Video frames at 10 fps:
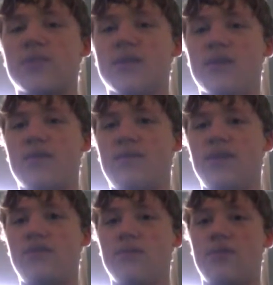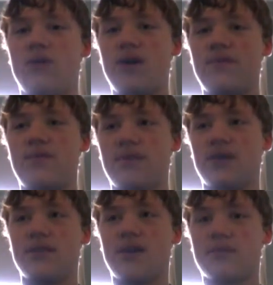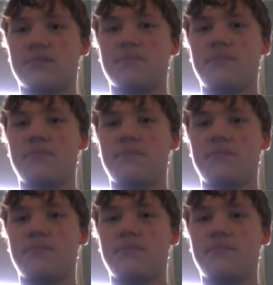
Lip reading: I'm gonna face you off in that